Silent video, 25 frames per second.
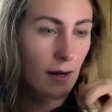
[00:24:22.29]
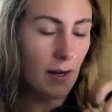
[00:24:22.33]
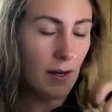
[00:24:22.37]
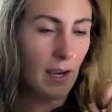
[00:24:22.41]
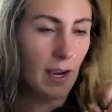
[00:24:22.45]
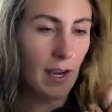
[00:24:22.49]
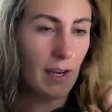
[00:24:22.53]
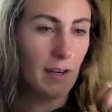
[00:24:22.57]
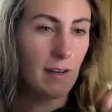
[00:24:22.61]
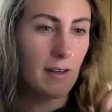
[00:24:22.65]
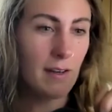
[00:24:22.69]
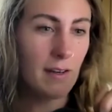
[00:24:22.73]

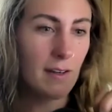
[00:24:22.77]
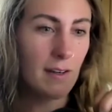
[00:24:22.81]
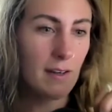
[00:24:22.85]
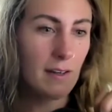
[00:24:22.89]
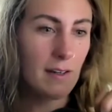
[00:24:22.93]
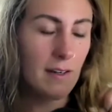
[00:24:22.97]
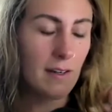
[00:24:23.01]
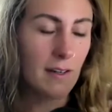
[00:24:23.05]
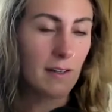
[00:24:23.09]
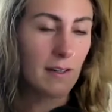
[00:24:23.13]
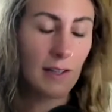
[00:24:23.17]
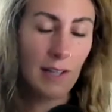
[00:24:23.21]
and
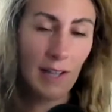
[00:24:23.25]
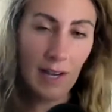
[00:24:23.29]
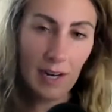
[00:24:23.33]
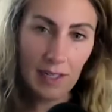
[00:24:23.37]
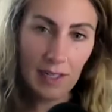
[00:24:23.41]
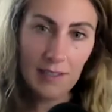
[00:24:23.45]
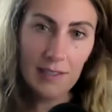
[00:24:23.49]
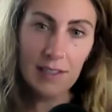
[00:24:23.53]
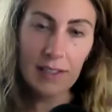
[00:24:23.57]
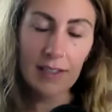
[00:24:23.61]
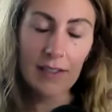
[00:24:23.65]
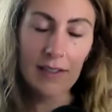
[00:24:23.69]

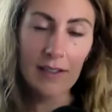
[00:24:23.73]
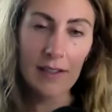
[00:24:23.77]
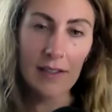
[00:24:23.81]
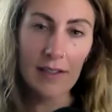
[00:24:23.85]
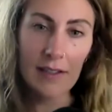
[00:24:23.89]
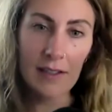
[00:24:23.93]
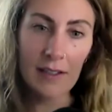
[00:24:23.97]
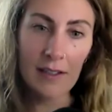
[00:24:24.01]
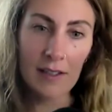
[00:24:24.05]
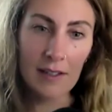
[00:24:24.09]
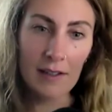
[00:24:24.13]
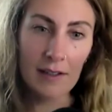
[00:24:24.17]
neglect and
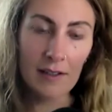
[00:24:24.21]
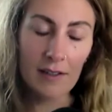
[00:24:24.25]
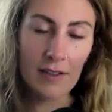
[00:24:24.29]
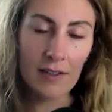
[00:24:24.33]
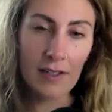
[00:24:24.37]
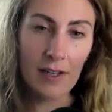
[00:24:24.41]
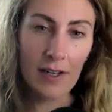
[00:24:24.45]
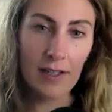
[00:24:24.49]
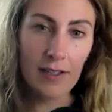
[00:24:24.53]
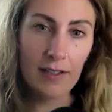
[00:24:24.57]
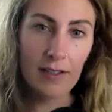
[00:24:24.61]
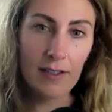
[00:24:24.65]
clear
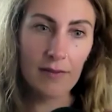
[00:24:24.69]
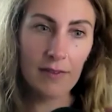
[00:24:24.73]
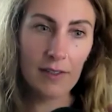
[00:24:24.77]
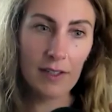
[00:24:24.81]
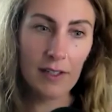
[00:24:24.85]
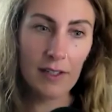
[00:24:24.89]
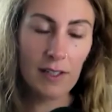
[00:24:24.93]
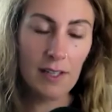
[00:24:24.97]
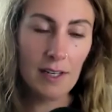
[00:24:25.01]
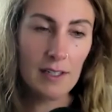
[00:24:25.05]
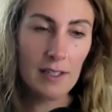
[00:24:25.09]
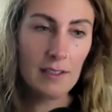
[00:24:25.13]
signs of
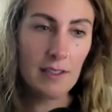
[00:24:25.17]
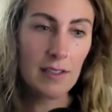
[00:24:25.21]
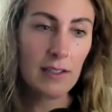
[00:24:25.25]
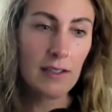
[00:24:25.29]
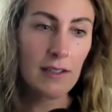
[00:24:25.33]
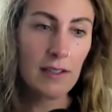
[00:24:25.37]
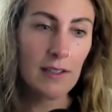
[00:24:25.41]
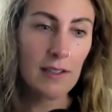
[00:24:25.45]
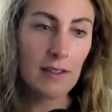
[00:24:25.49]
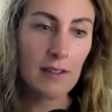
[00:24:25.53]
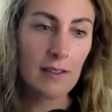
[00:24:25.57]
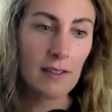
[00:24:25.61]
neglect and
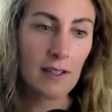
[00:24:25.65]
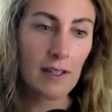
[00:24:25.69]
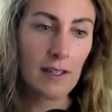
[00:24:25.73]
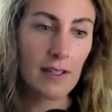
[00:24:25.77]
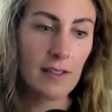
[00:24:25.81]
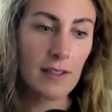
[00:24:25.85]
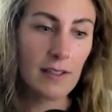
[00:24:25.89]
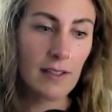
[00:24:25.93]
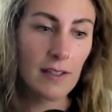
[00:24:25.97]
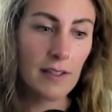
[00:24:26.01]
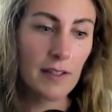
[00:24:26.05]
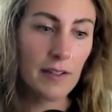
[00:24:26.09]
clear
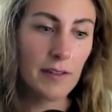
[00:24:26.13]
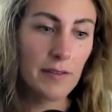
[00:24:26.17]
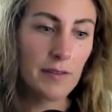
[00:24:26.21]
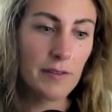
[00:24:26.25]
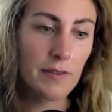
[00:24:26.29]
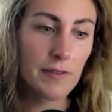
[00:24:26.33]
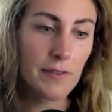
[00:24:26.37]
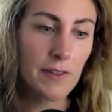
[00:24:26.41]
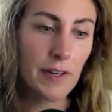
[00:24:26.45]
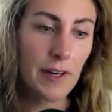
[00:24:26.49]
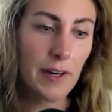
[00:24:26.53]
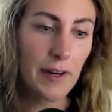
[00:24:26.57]
signs
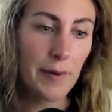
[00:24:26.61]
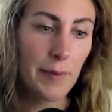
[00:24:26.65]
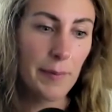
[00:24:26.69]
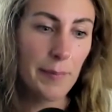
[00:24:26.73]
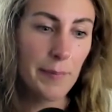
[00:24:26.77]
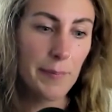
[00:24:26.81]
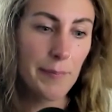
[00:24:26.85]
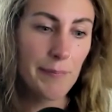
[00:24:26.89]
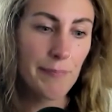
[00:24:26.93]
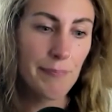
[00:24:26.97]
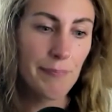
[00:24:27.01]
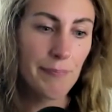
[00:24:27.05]
of
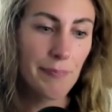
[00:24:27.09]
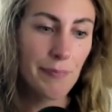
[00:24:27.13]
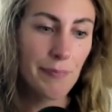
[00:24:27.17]
um,